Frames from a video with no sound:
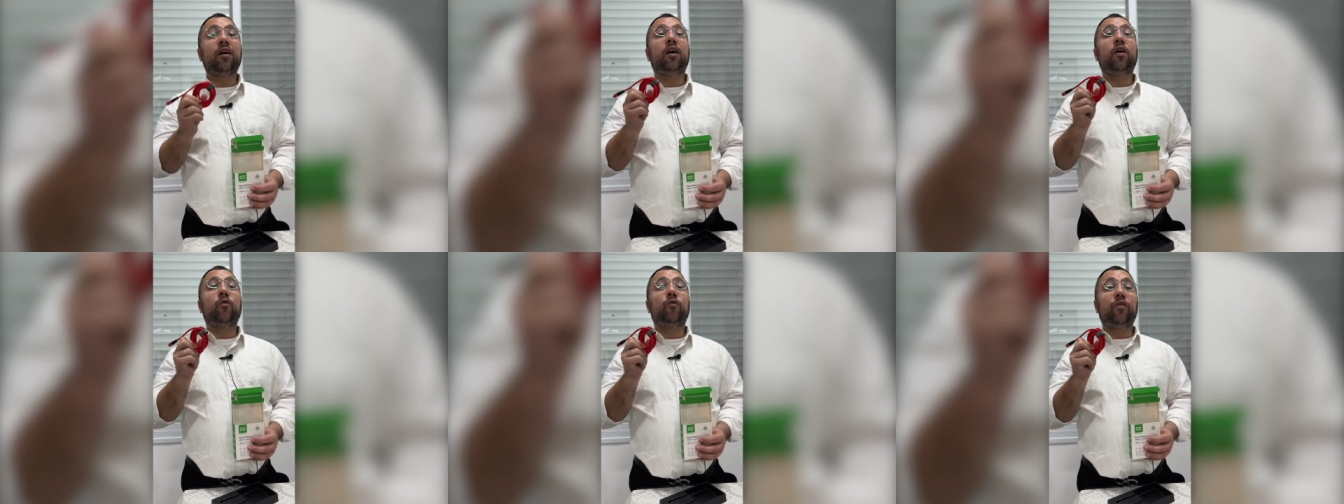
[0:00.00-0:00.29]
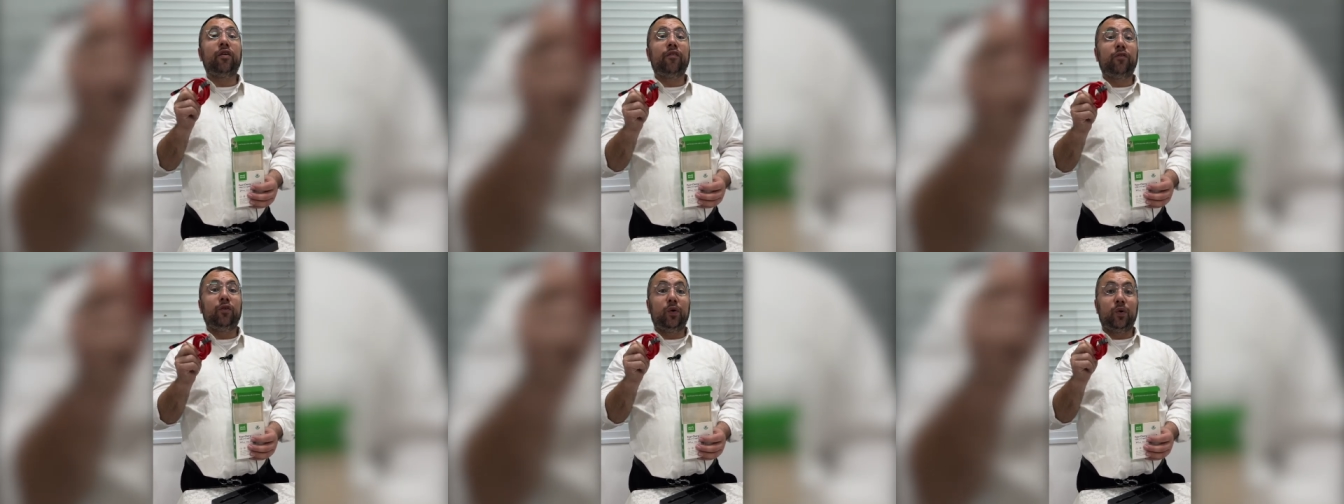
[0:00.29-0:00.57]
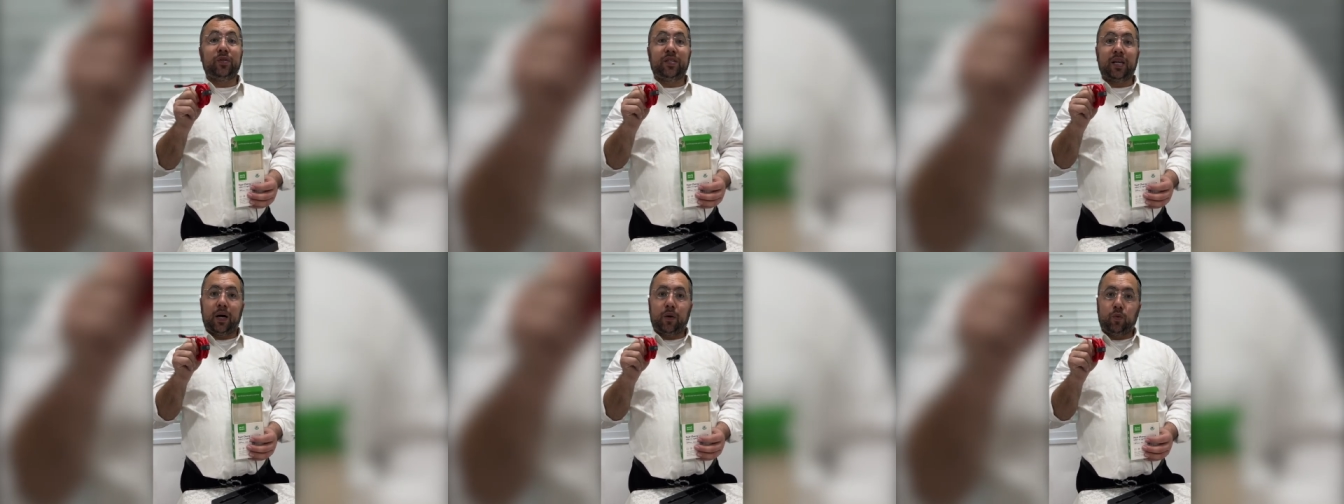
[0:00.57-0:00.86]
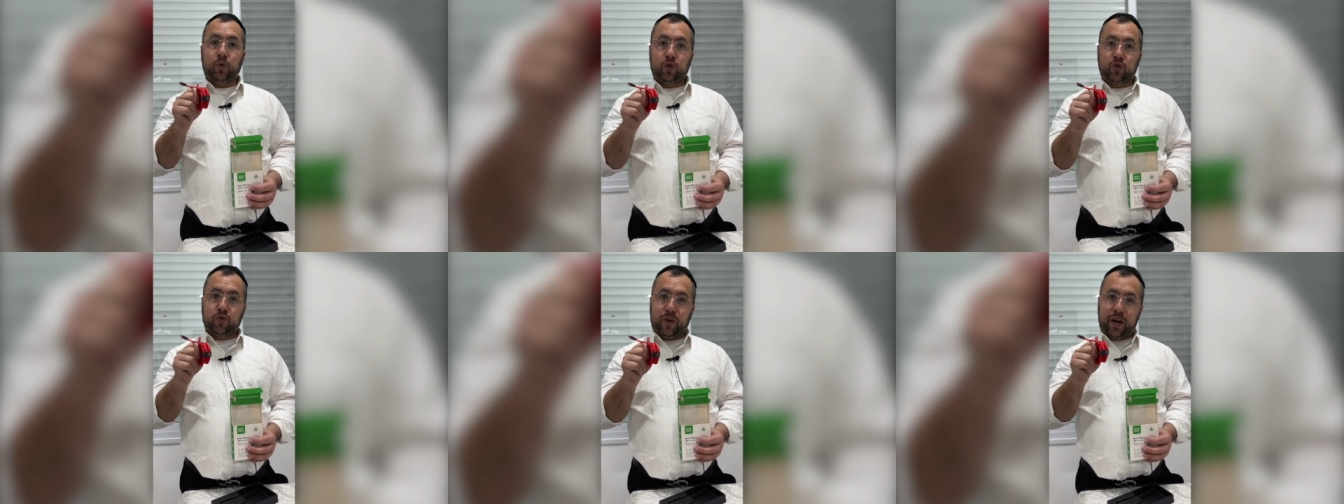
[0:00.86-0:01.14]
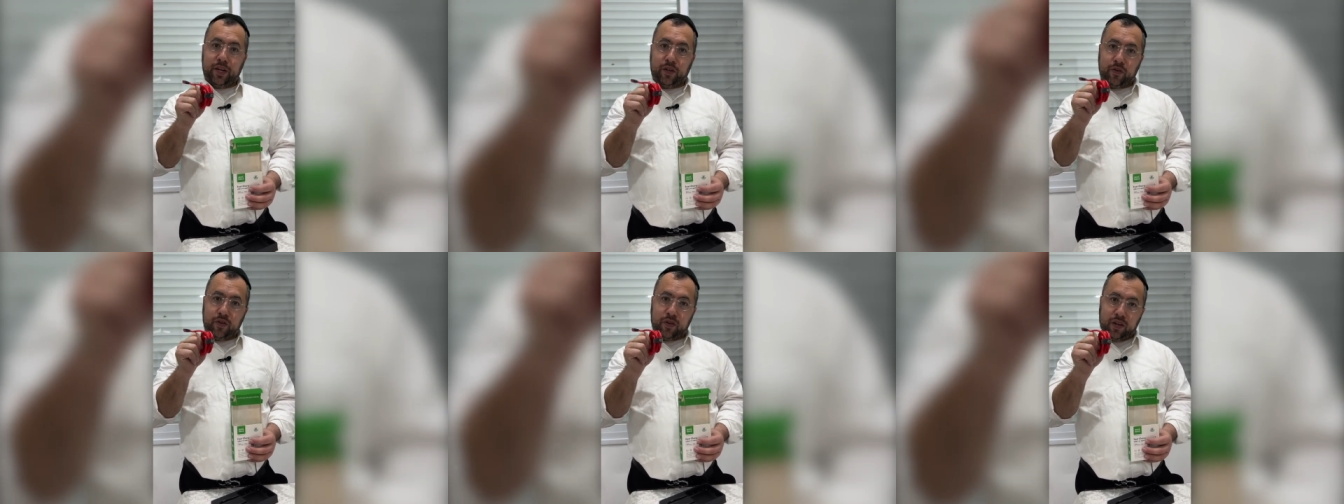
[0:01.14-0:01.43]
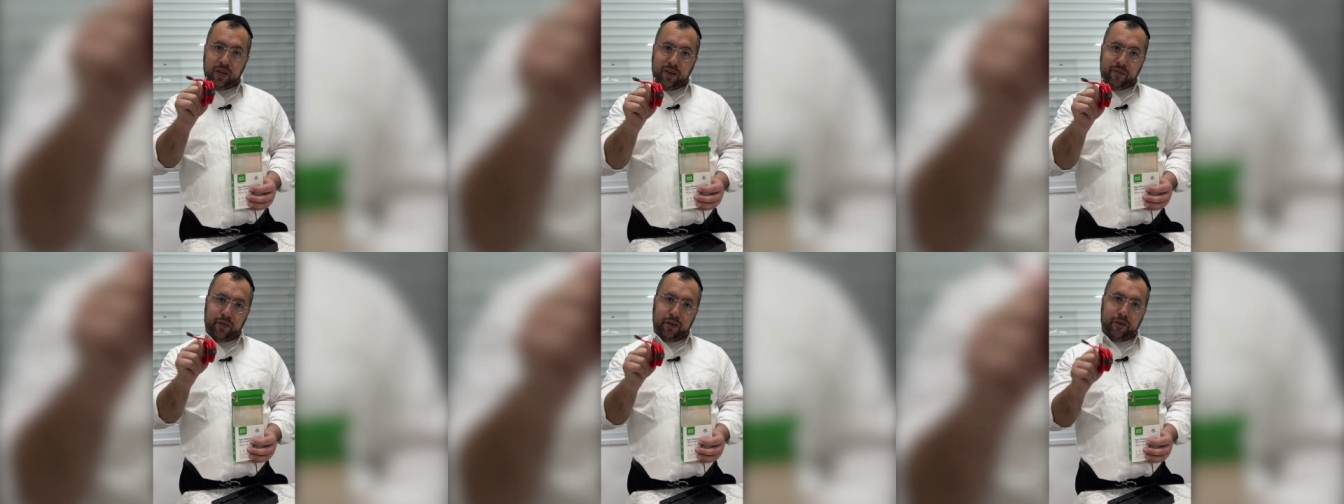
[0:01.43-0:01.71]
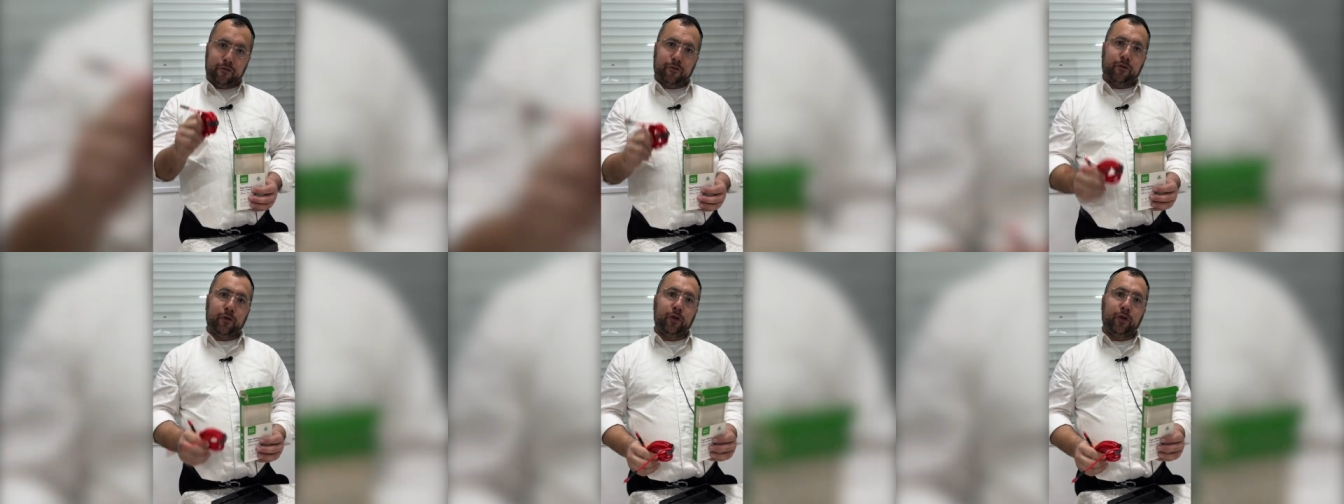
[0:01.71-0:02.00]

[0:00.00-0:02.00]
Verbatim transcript: reviews I will try to deliver for